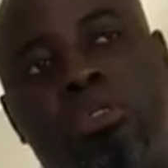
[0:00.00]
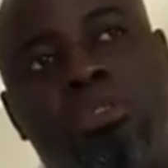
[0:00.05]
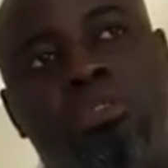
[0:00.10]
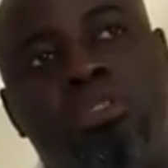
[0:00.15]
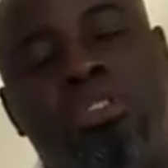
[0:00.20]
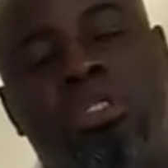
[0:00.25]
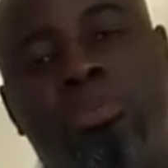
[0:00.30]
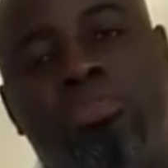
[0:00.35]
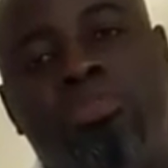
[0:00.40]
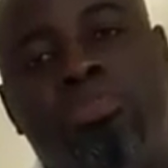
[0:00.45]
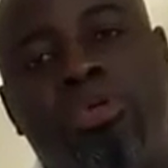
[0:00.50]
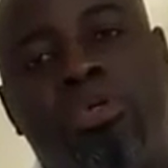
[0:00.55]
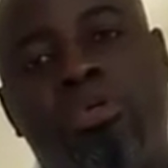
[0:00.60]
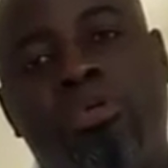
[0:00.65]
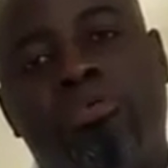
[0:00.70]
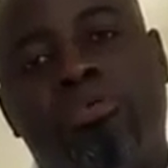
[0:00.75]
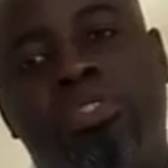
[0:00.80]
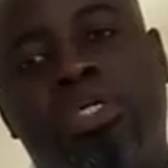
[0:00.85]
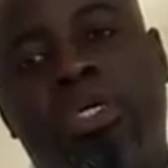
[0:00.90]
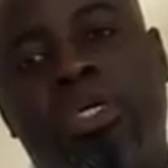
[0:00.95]
a set period
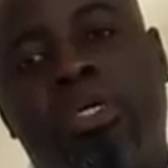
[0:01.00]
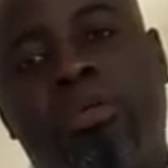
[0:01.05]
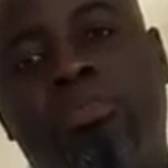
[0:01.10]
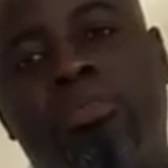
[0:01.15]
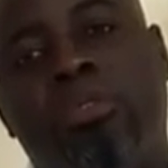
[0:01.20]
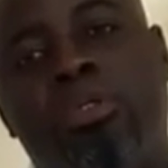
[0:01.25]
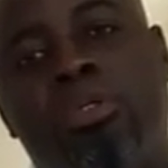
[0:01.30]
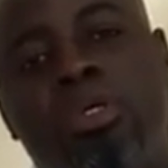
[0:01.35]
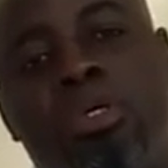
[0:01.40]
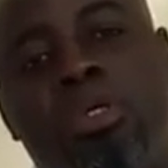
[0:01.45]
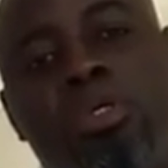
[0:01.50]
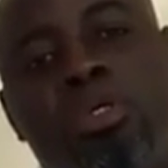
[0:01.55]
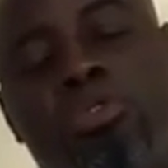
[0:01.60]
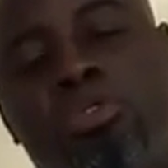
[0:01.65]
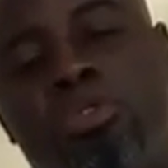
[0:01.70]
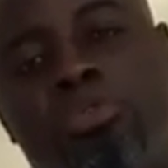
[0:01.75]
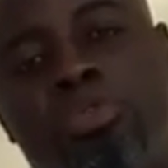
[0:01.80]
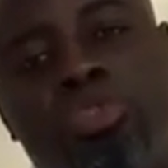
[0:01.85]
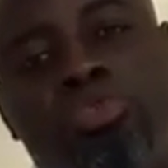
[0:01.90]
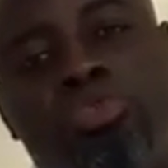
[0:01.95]
of time.
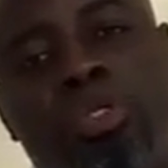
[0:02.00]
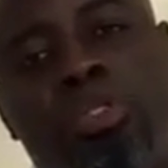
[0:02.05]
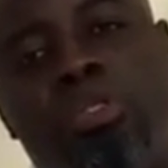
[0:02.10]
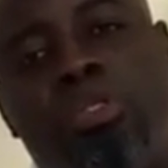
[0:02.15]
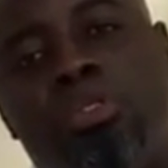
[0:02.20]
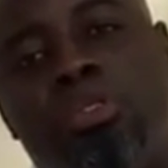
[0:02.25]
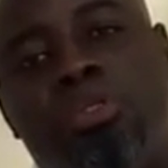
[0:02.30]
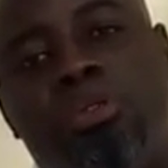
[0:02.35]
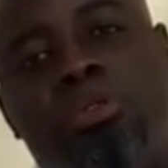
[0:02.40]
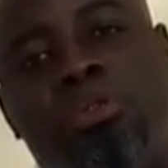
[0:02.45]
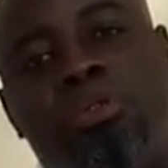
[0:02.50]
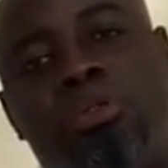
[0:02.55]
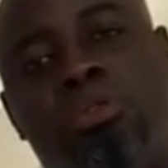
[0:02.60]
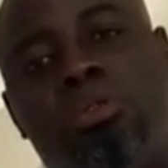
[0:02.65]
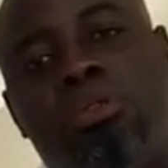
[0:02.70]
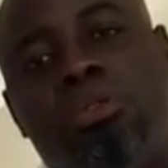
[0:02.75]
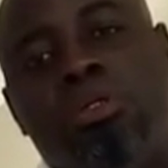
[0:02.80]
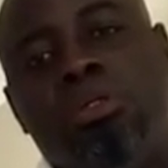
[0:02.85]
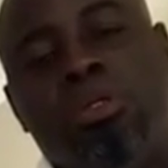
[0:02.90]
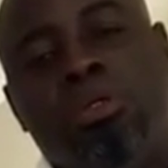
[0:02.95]
So between the
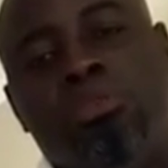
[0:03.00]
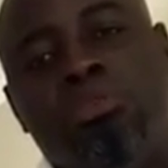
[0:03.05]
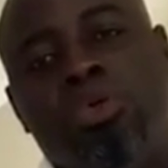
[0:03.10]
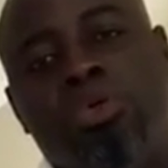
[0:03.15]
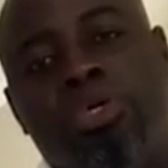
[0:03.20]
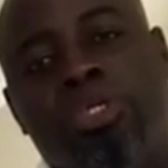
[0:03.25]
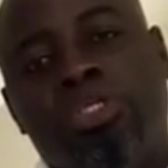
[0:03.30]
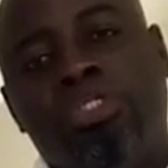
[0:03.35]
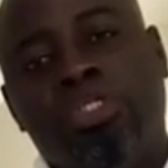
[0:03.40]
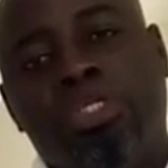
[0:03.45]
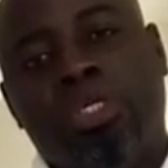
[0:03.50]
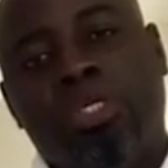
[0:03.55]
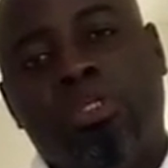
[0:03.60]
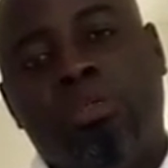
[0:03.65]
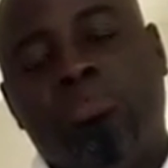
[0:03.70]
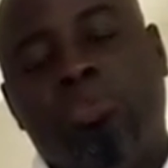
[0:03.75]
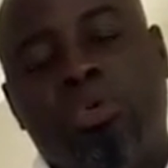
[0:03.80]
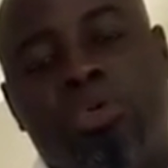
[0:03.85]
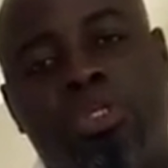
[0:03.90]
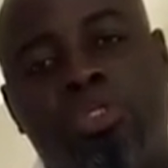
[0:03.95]
mortgagee and
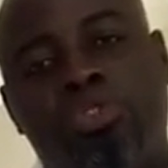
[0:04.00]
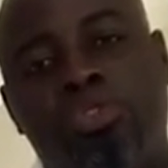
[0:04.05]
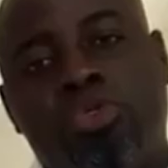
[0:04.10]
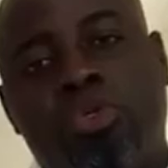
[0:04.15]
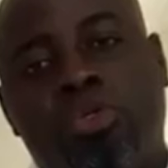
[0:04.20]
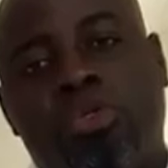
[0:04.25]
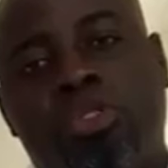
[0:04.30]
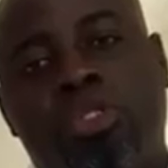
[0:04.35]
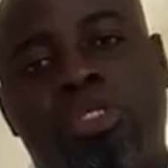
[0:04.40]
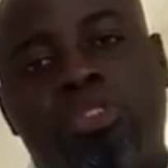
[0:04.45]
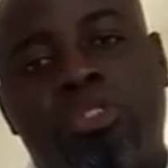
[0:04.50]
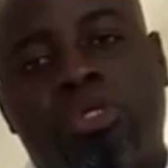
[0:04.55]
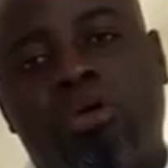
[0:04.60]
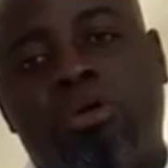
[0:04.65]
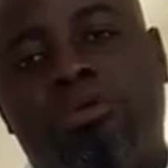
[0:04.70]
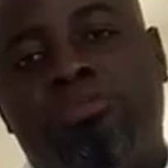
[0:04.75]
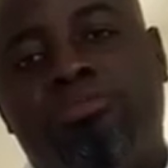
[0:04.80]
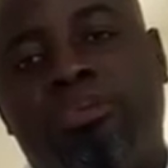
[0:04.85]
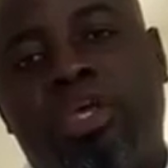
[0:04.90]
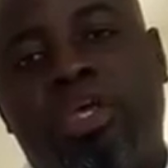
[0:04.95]
the mortgagor, there's a
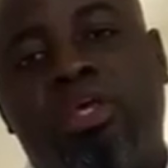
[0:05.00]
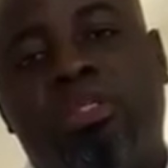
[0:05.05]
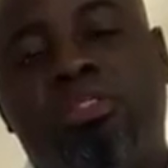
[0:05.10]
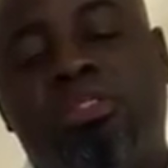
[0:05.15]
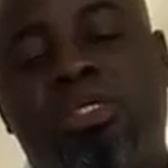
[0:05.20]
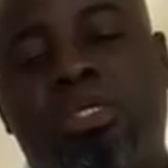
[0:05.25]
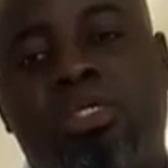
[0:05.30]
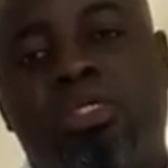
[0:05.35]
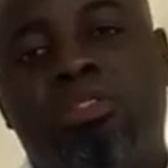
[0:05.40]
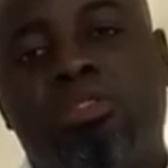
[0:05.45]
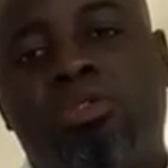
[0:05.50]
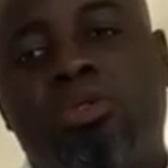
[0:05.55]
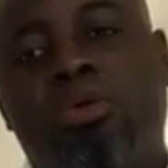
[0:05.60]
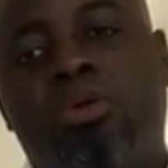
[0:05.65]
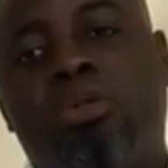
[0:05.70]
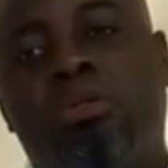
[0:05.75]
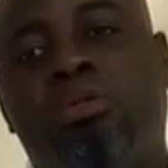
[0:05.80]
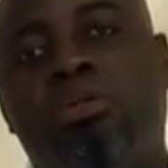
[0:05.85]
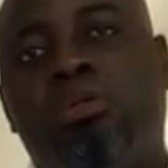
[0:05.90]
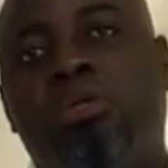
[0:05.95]
conveyance that is
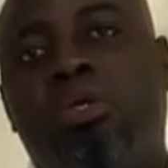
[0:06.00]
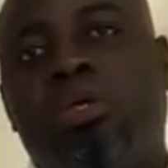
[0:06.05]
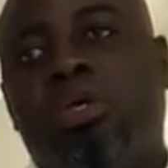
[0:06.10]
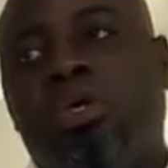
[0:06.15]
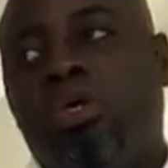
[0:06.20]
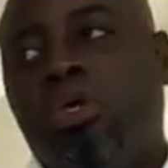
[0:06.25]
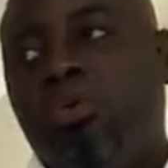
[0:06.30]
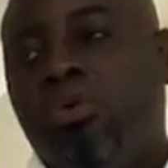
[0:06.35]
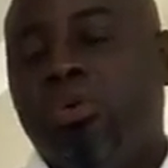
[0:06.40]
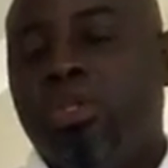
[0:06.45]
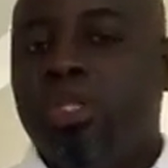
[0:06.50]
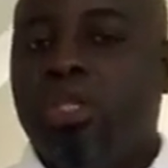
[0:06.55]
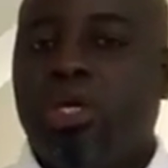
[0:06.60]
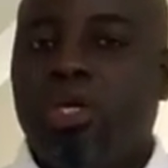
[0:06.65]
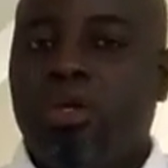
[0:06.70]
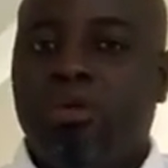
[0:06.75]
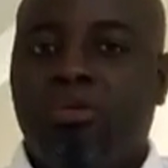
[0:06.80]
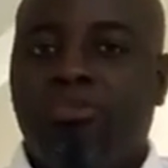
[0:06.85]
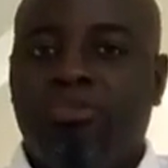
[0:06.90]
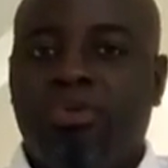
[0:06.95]
done. You know, and
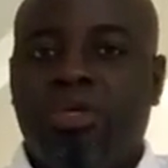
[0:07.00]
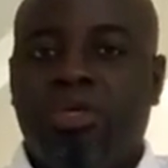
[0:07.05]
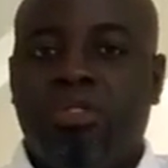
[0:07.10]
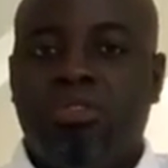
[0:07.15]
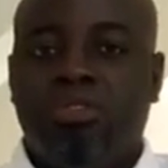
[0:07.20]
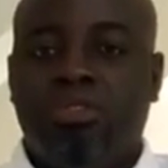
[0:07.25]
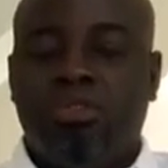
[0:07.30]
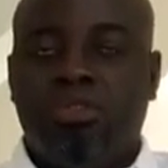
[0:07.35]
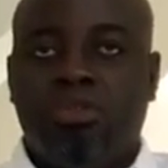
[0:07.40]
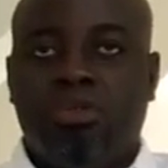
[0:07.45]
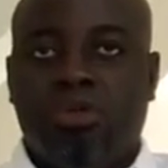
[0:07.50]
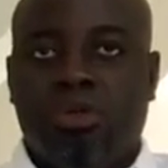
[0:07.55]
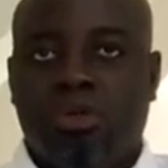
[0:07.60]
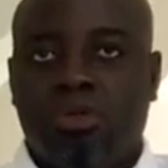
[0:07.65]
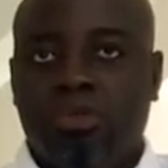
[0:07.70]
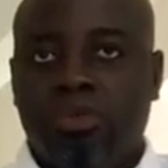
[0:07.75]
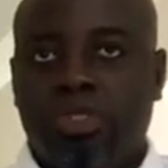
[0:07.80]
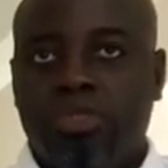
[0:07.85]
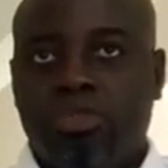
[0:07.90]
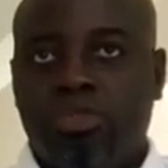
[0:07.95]
that conveyance is
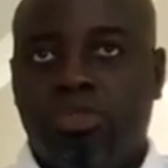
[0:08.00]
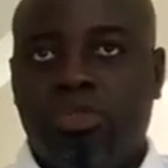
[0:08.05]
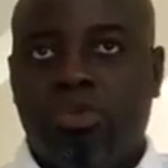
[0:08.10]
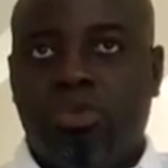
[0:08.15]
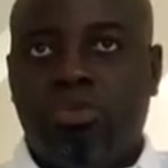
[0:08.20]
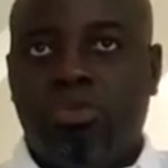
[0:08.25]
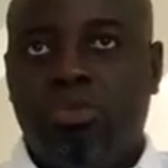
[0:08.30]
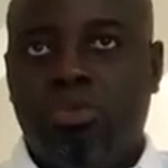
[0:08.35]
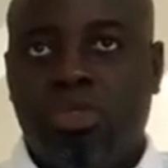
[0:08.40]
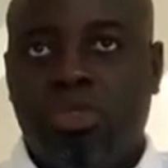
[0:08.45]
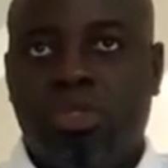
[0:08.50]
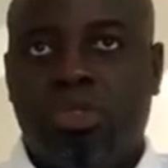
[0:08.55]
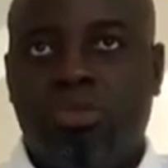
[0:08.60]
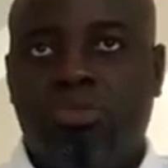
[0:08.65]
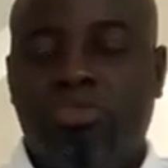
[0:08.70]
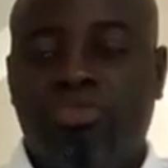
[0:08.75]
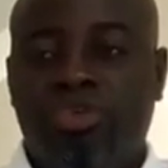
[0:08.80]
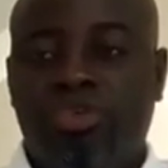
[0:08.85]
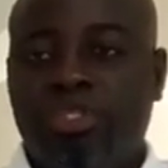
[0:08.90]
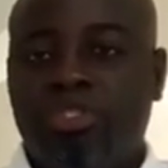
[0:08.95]
always, you know,
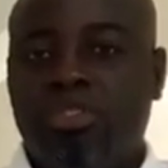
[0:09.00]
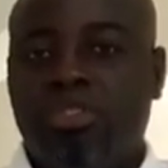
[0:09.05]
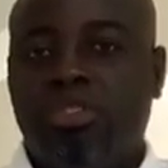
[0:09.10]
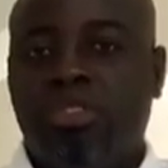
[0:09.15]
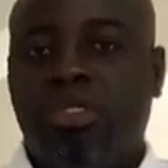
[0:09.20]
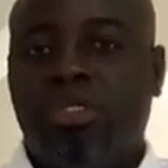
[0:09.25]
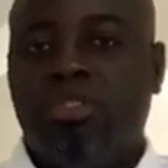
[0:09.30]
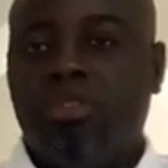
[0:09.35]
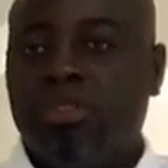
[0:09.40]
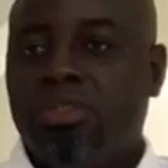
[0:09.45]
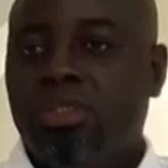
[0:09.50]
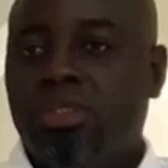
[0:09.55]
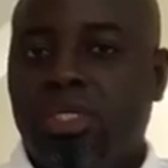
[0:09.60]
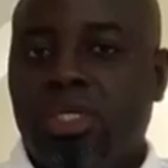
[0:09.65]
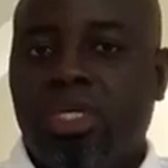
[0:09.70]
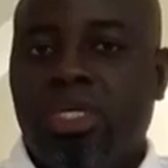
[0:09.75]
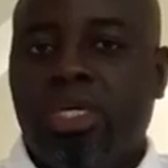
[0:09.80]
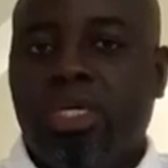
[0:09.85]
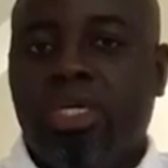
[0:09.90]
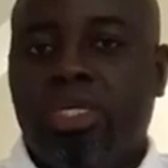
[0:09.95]
registered
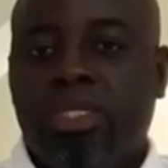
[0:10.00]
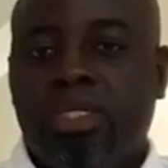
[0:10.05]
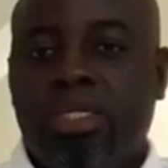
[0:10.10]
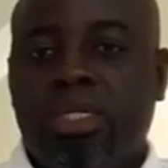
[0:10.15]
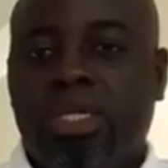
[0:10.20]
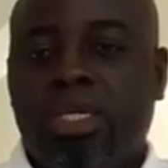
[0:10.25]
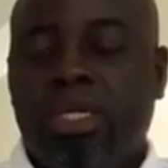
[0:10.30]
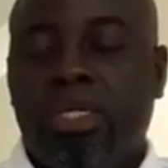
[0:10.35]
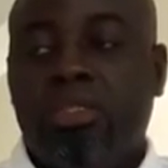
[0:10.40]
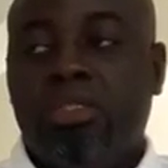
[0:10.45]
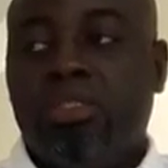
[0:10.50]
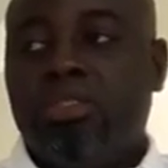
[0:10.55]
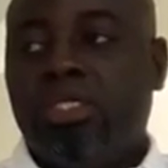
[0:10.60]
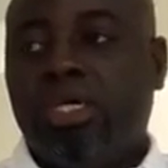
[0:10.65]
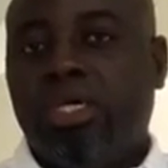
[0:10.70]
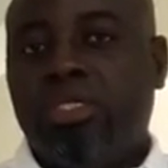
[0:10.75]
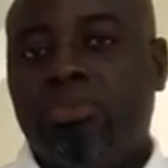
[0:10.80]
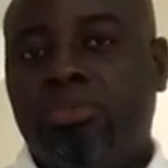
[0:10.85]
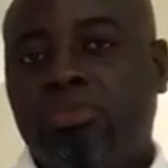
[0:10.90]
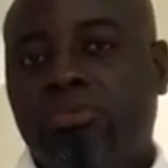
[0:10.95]
in the
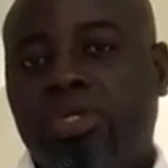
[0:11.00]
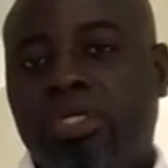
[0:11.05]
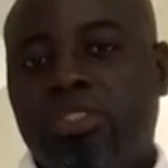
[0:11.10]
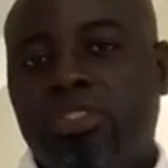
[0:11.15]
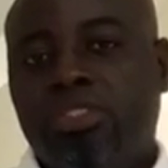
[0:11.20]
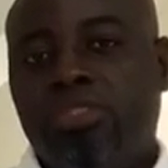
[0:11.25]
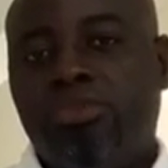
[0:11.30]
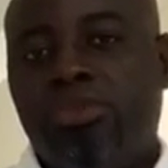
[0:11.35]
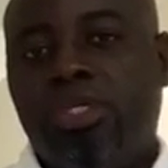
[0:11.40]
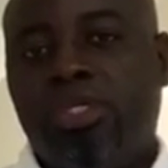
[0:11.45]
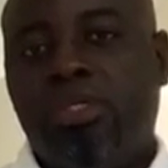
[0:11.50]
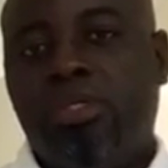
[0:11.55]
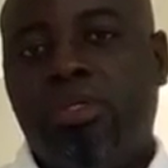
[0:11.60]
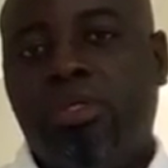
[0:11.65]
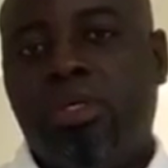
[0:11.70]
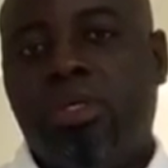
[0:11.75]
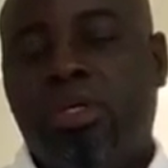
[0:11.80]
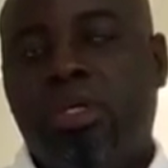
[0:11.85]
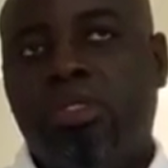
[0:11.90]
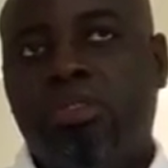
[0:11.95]
title registry.
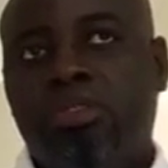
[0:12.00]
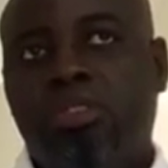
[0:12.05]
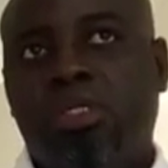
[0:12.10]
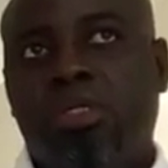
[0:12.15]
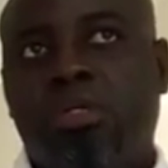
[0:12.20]
And